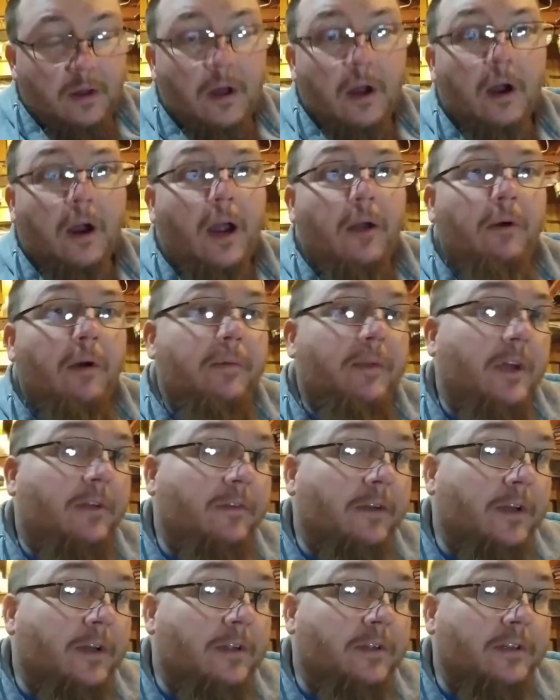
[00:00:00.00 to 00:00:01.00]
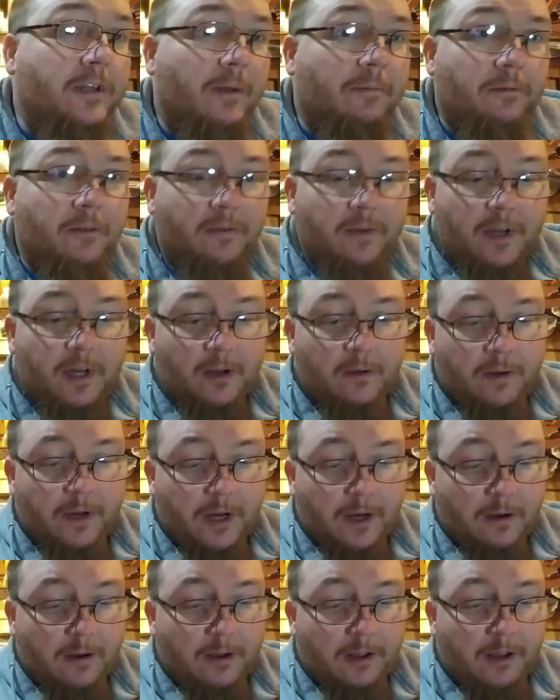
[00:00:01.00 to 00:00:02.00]
Alright, well, I'm definitely going to stop the video
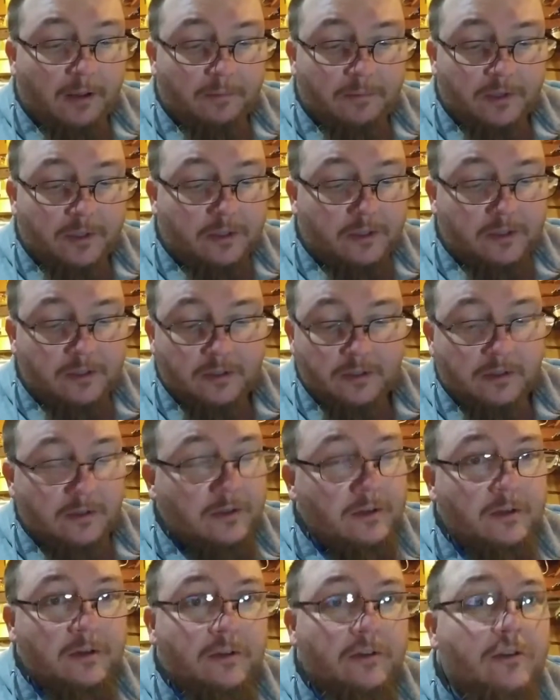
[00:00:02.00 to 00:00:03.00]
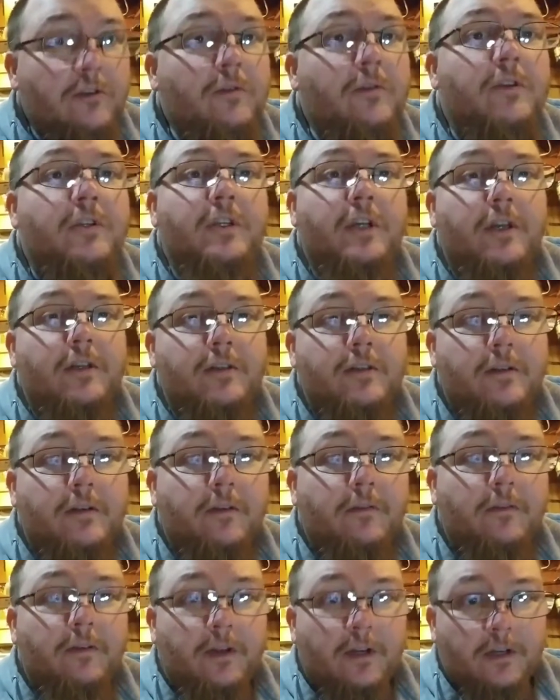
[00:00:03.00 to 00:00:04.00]
here. I am just too disgusted
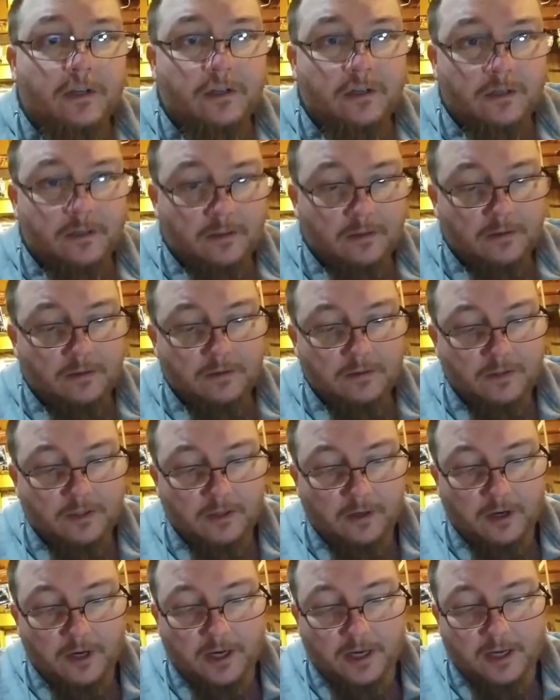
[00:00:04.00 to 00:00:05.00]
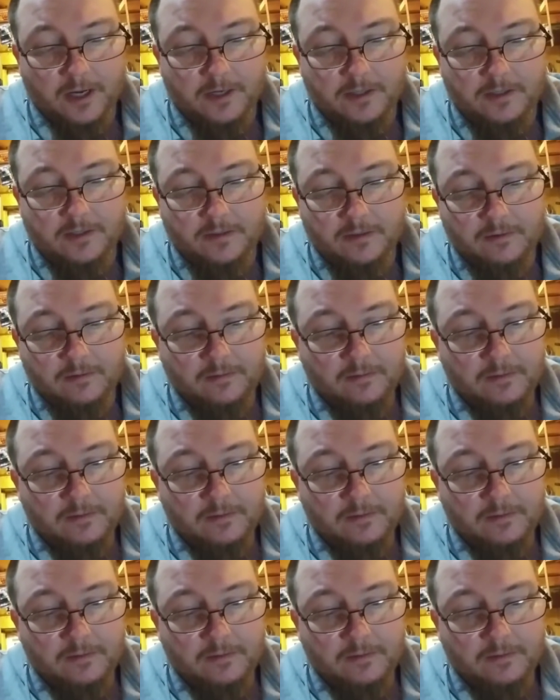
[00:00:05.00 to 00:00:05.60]
to finish. Sorry, guys.